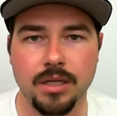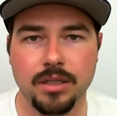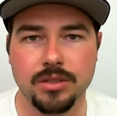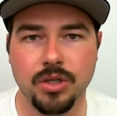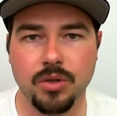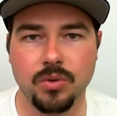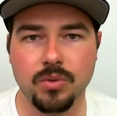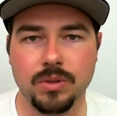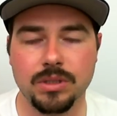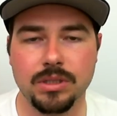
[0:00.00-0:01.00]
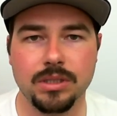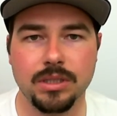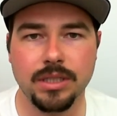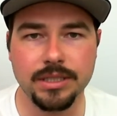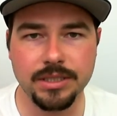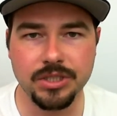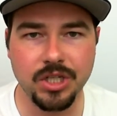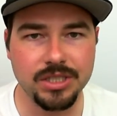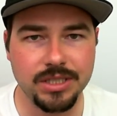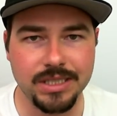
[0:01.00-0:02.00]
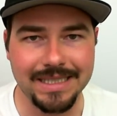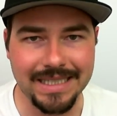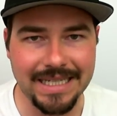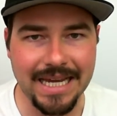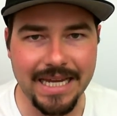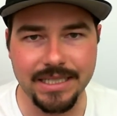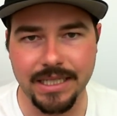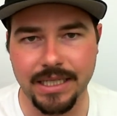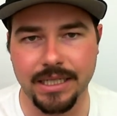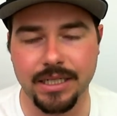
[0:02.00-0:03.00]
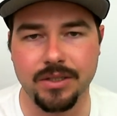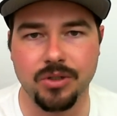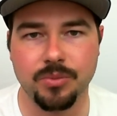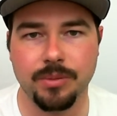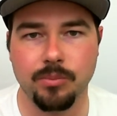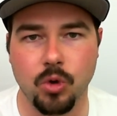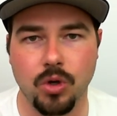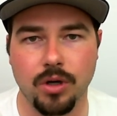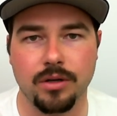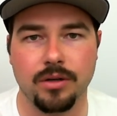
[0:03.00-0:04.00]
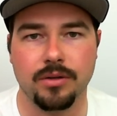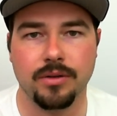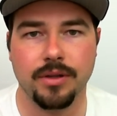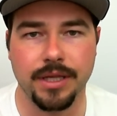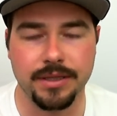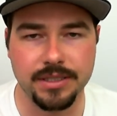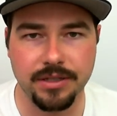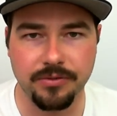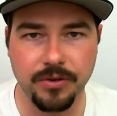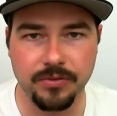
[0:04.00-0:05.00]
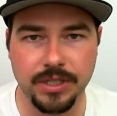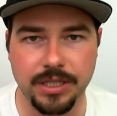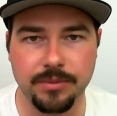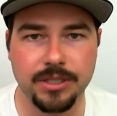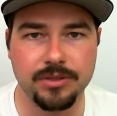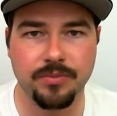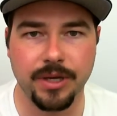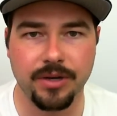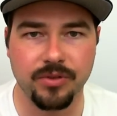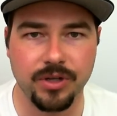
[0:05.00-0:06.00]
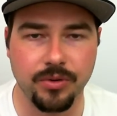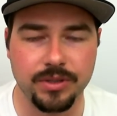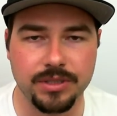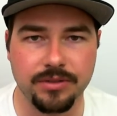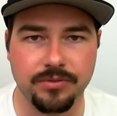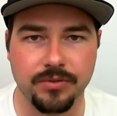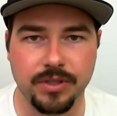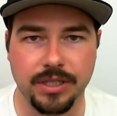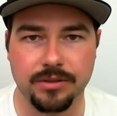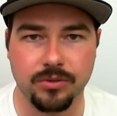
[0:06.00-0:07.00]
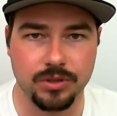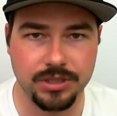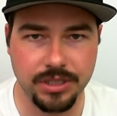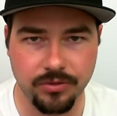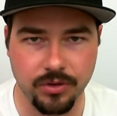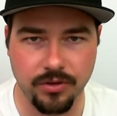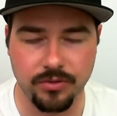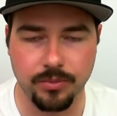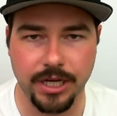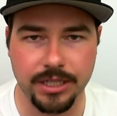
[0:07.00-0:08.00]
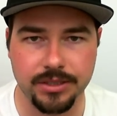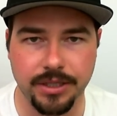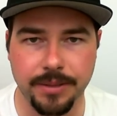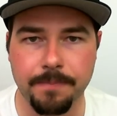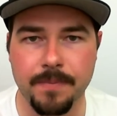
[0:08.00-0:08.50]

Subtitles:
So let's discuss the C18 a little bit more than the C15, because I've made a video on the C15, or several of them actually.